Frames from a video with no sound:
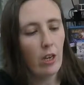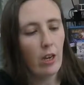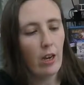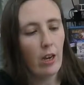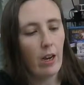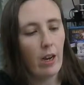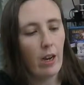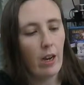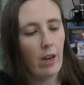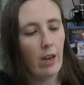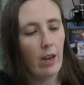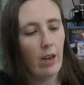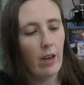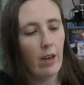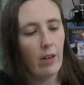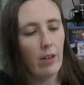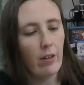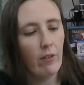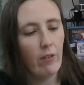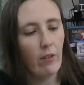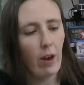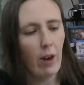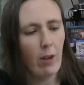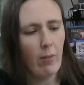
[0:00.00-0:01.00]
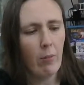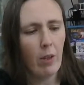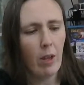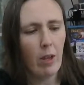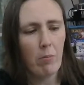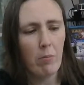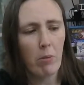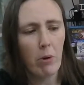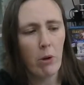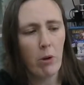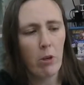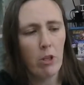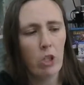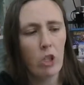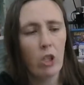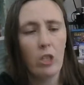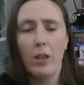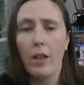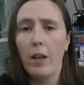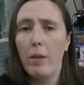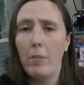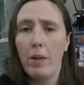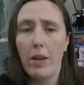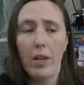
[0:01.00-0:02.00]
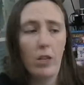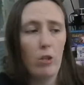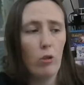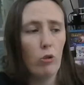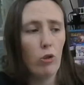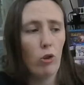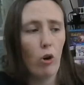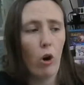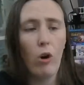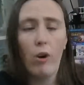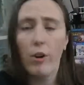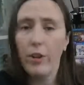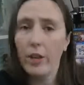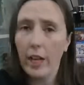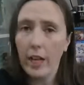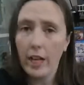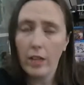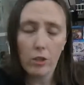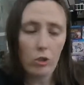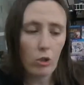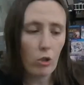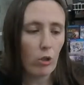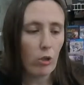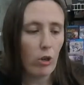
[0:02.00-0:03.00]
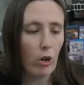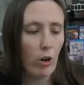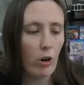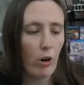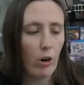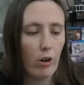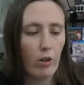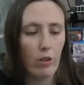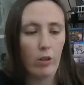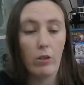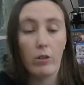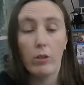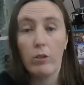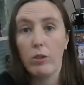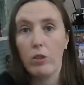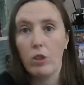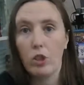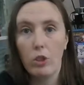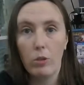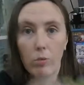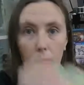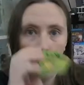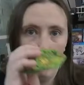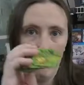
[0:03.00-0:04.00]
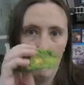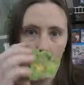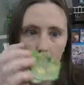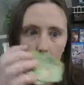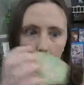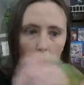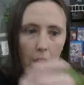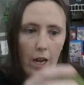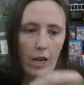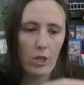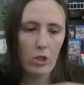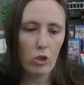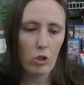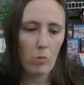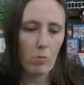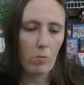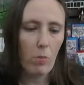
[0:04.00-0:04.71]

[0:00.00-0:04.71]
Uh, you've got them that push, and they make you draw an extra card or extra